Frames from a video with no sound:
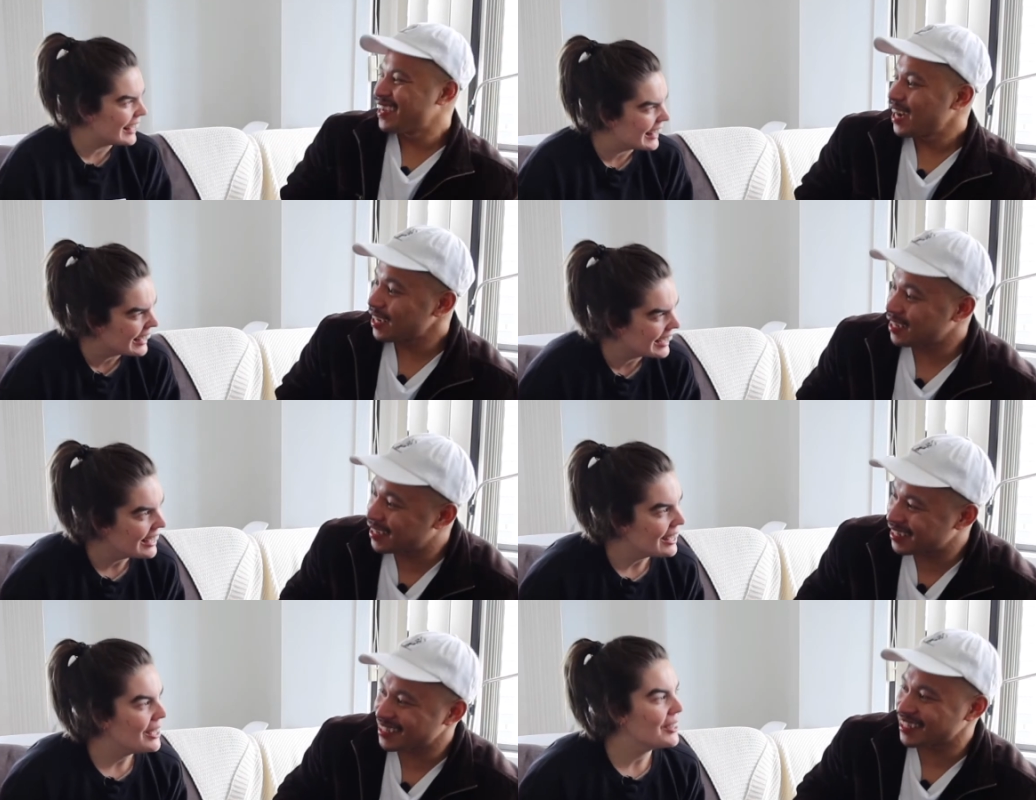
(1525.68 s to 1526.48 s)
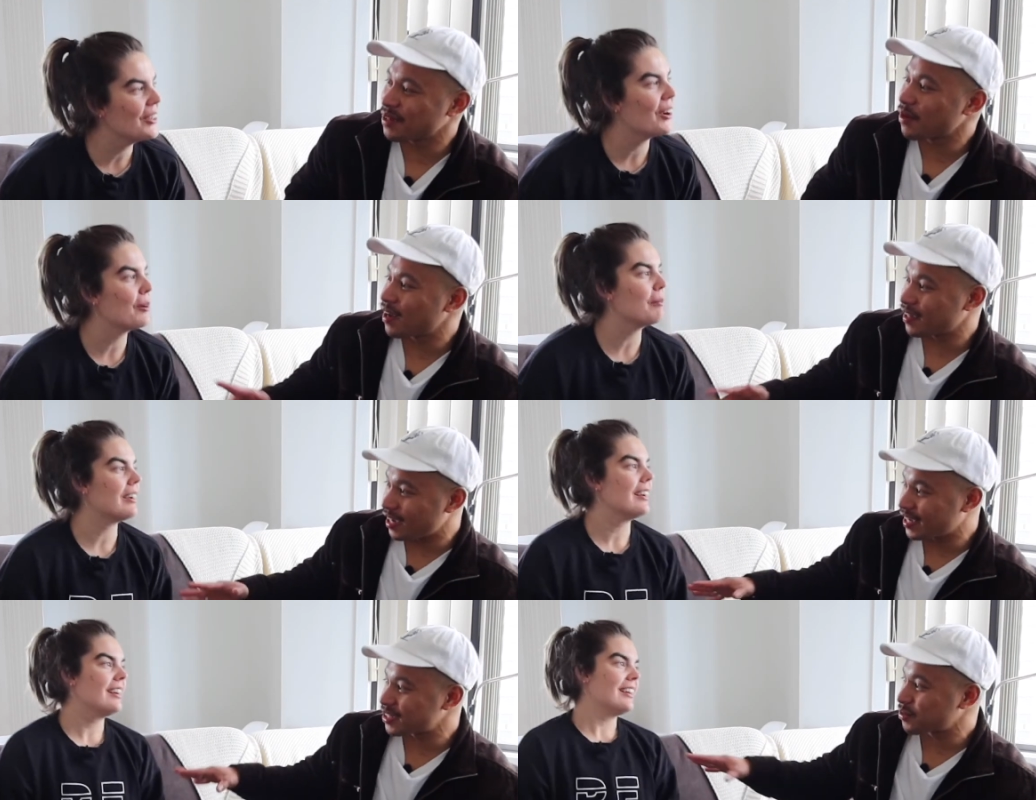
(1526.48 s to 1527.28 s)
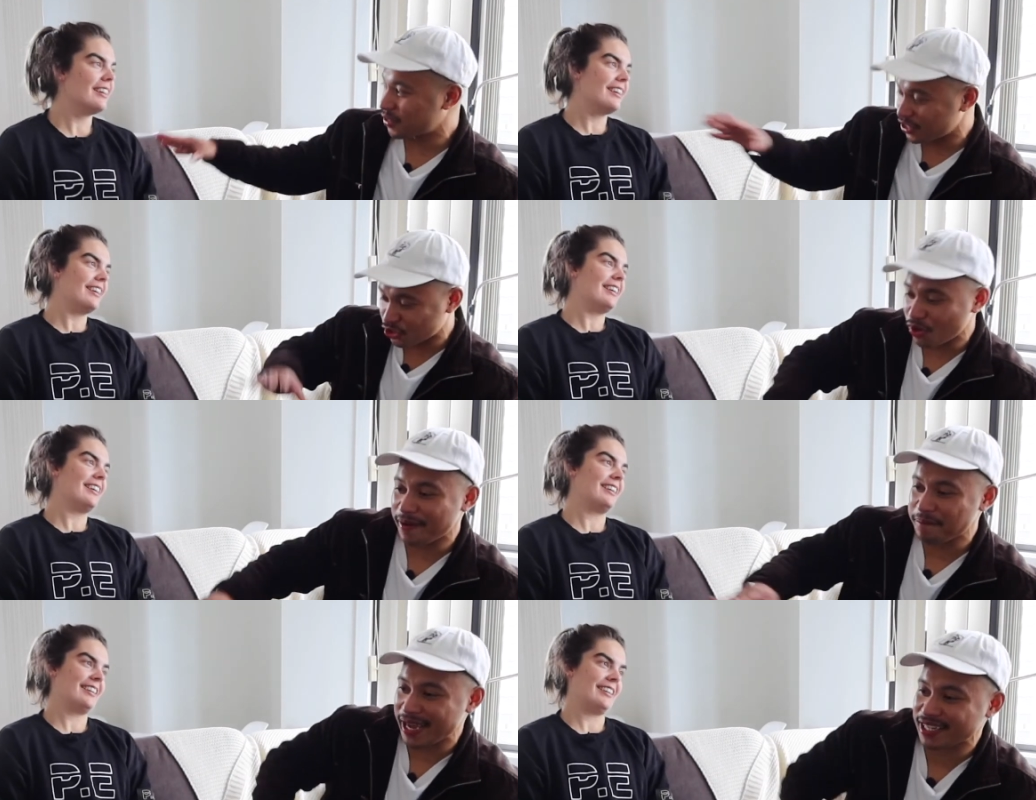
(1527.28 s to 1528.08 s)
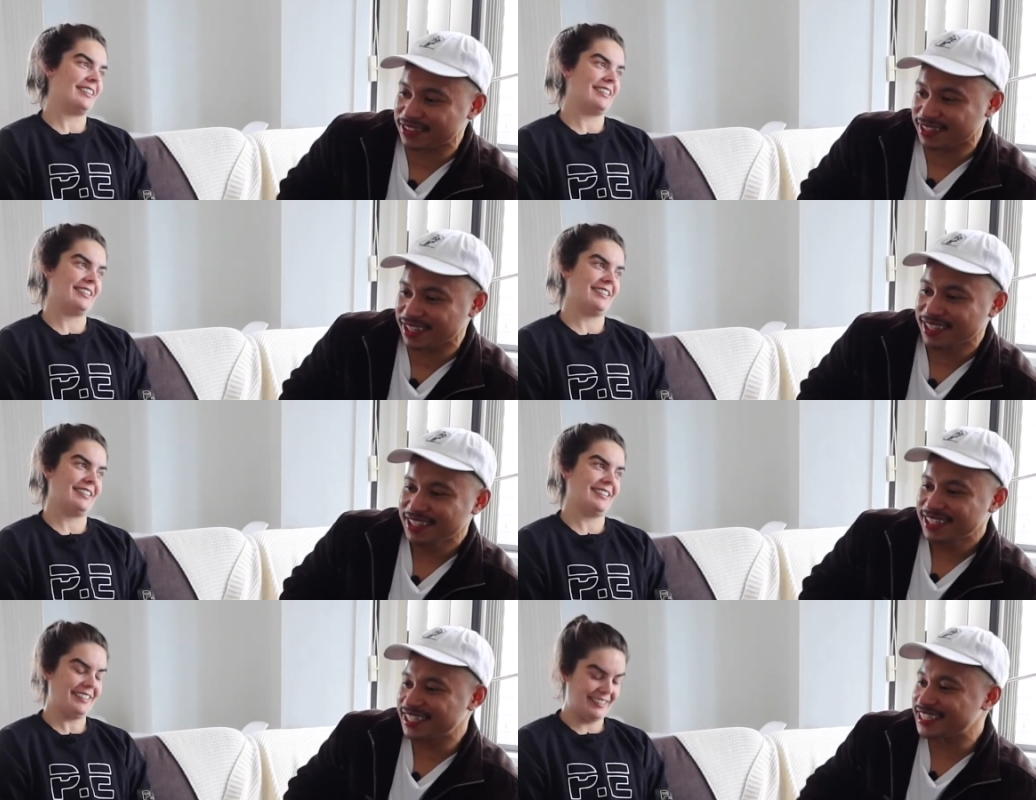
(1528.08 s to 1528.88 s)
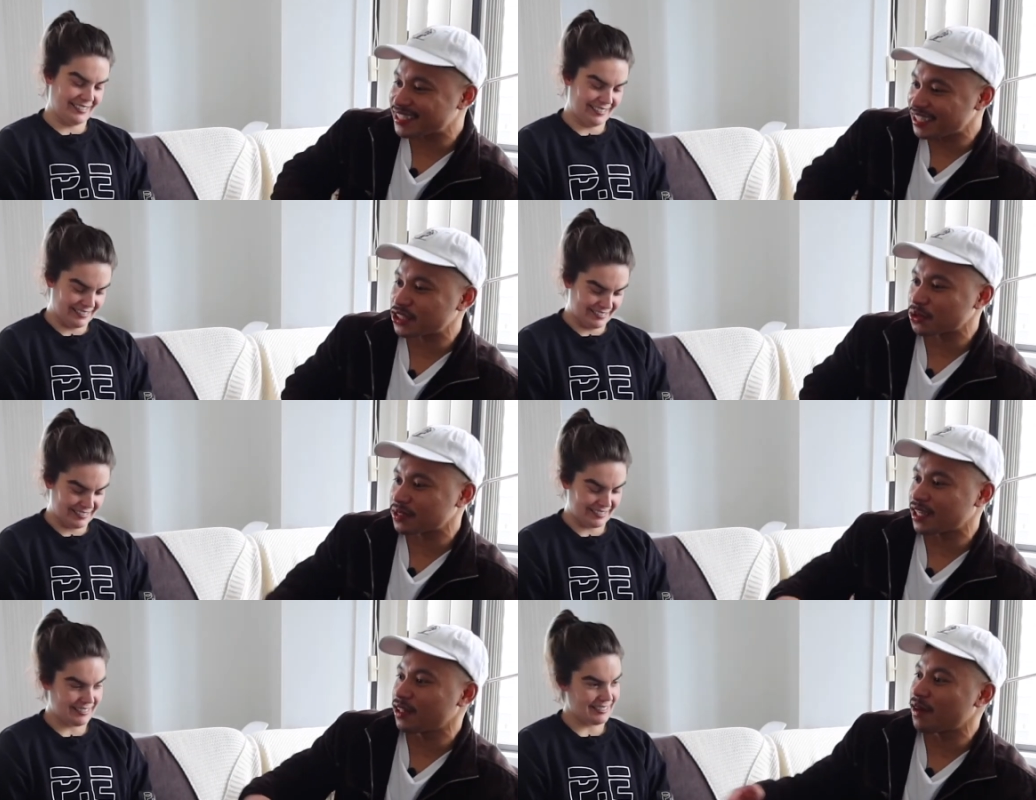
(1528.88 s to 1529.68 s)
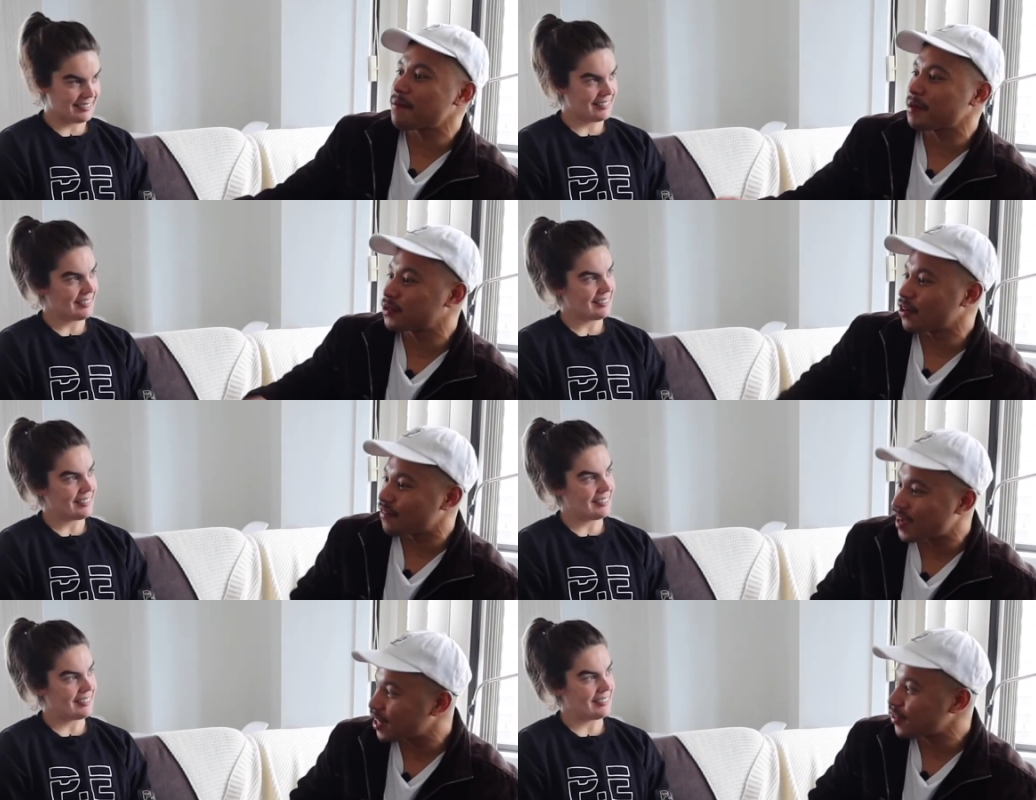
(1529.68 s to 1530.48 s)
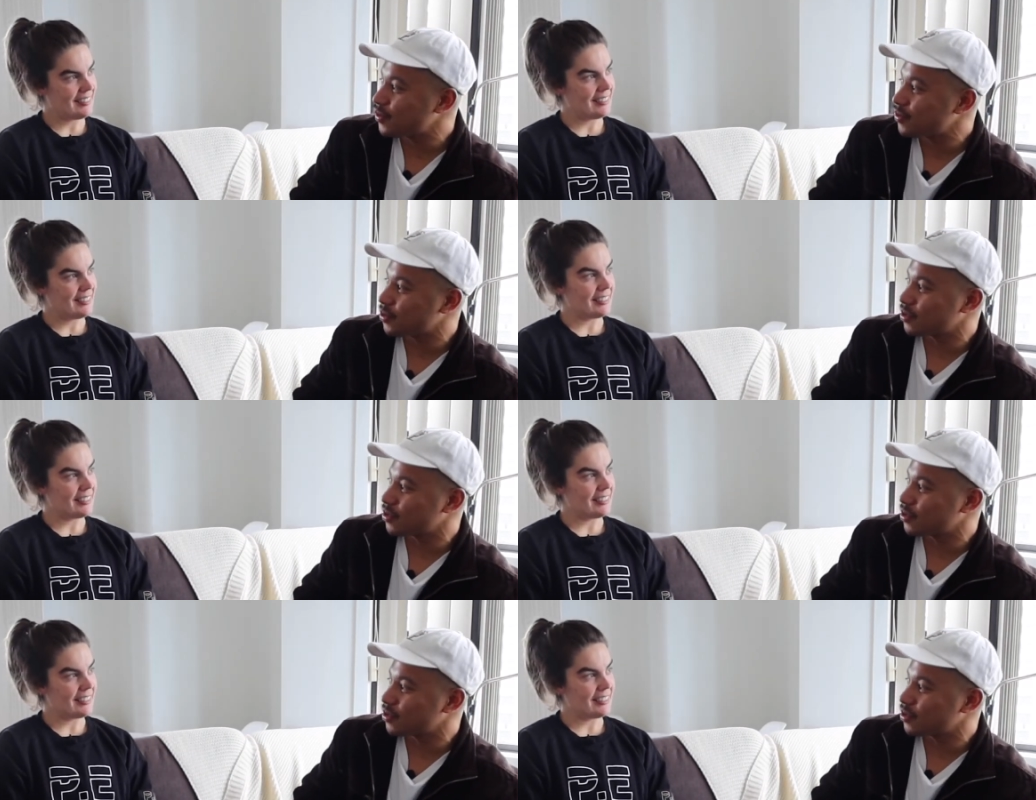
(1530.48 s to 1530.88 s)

Speaker 1: Another thing, well, I guess just going back to the the essentials that a lot of people don't value, or